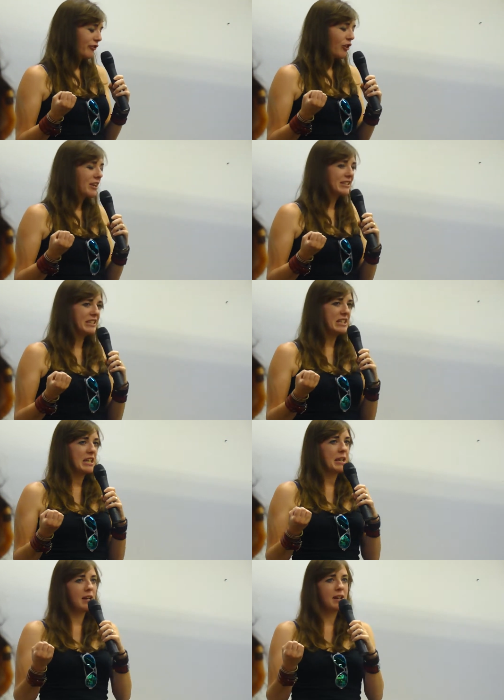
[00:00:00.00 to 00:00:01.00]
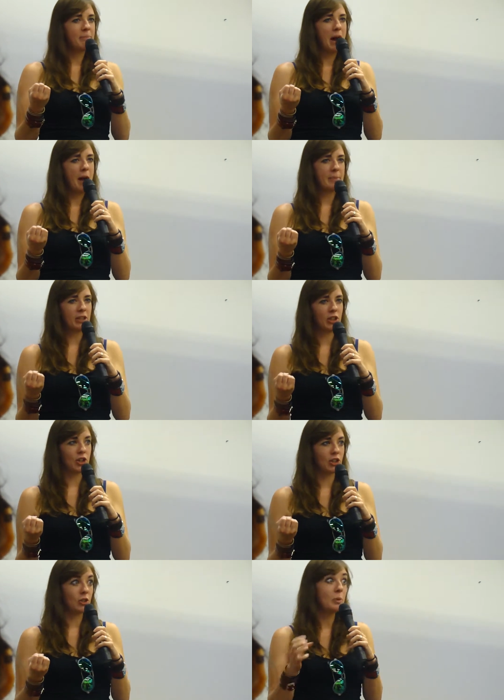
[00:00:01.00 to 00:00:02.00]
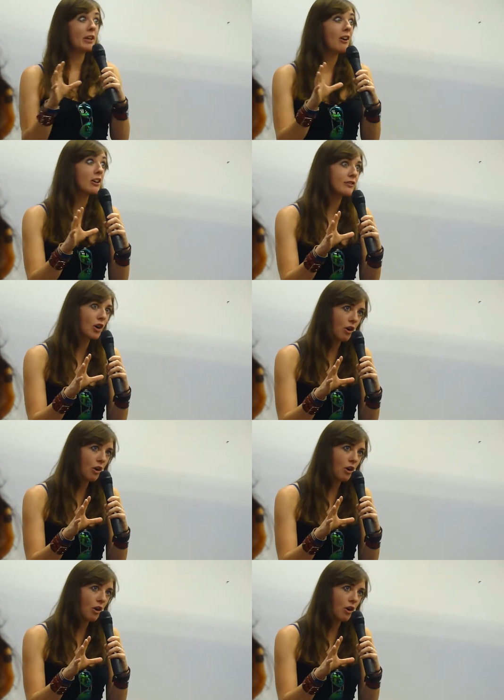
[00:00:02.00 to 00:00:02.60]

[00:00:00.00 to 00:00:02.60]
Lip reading: frosty, popular girl with a heart of